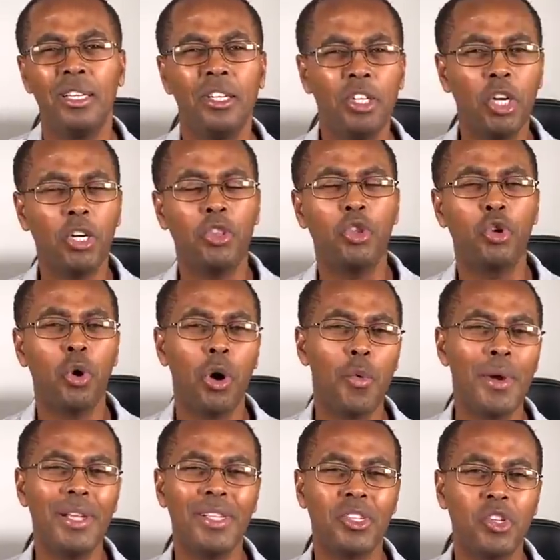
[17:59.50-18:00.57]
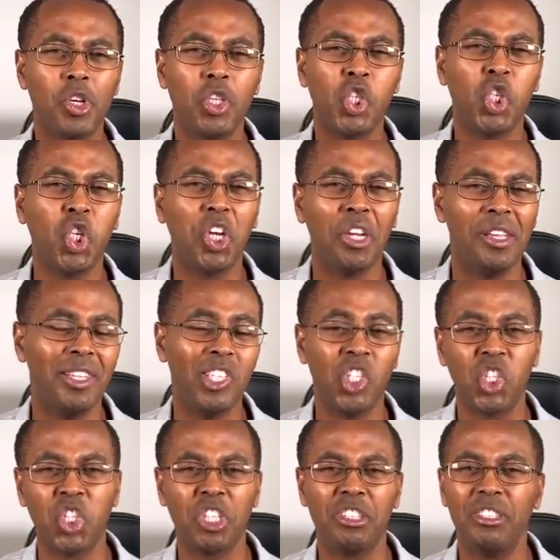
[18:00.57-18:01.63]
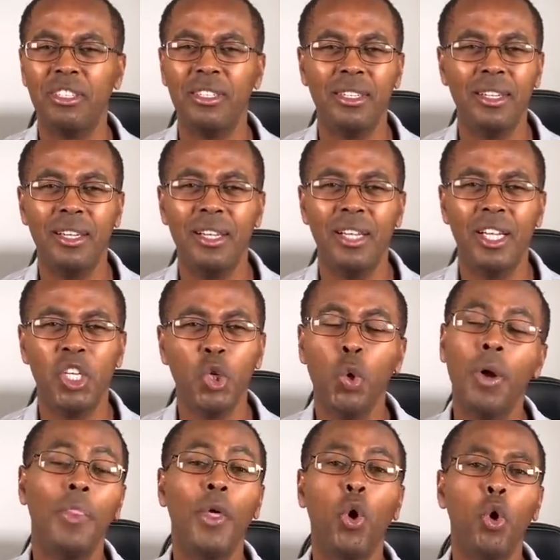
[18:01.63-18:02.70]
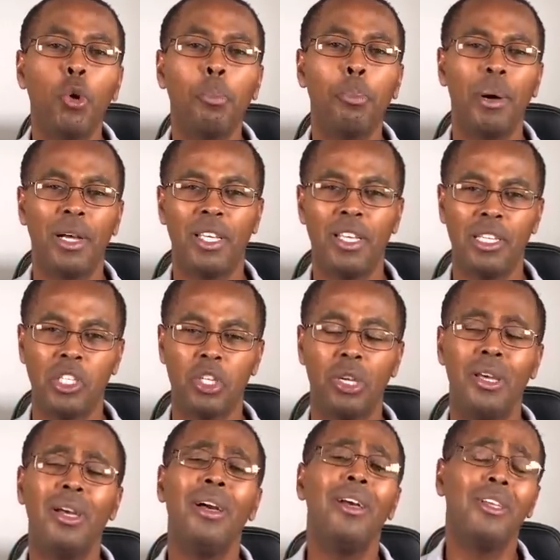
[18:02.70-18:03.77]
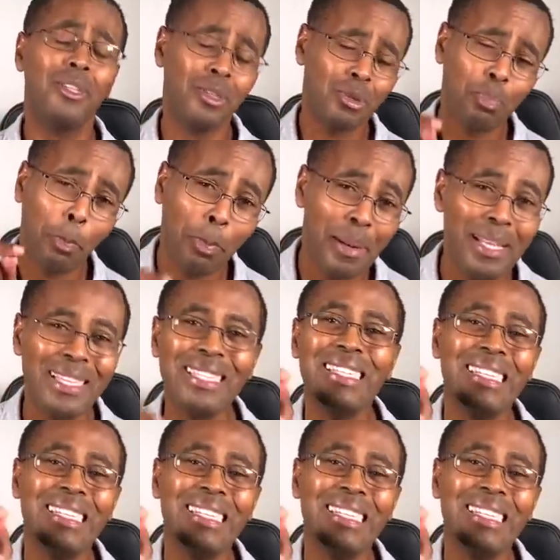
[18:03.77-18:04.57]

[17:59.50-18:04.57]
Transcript: Not throwaways, not change. You want the whole package. Please